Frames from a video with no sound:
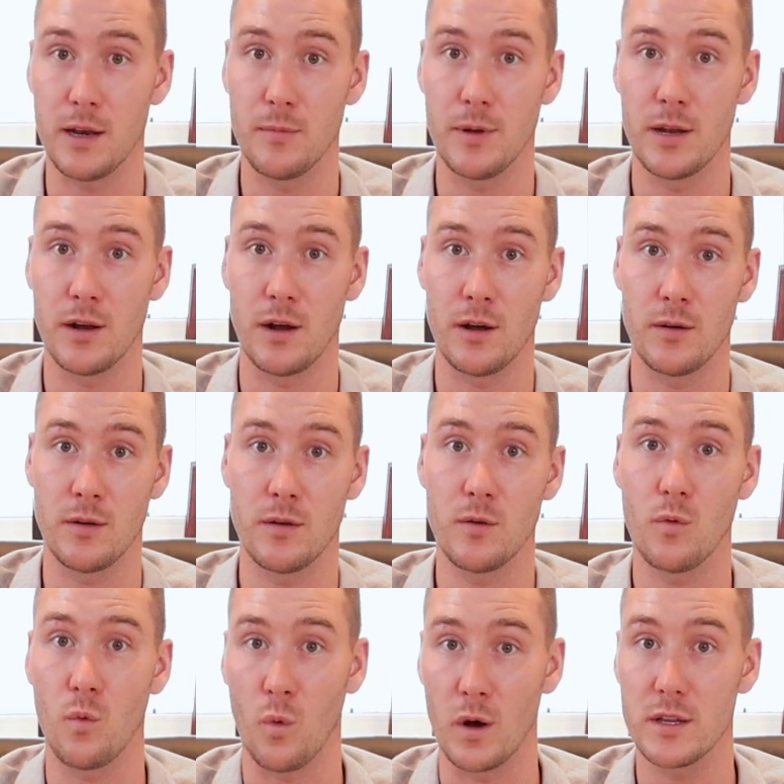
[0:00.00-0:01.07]
a bit on
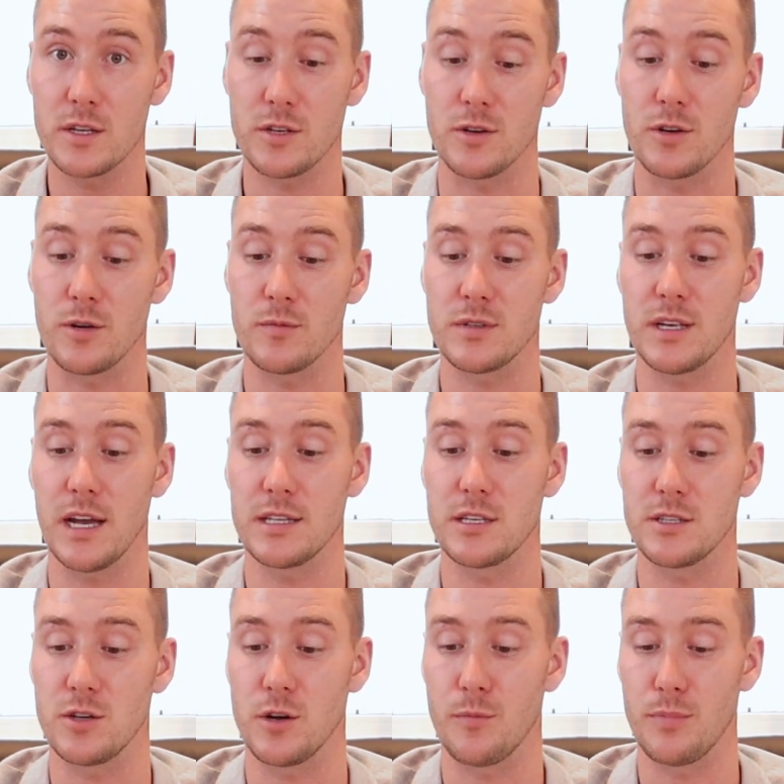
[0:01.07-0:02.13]
what
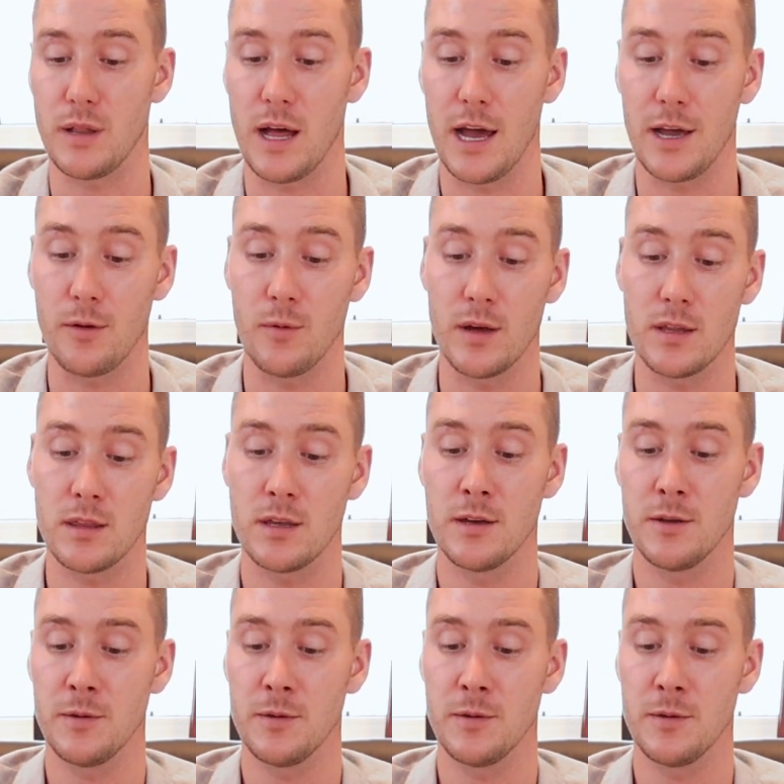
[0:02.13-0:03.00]
circumstances you're applying with.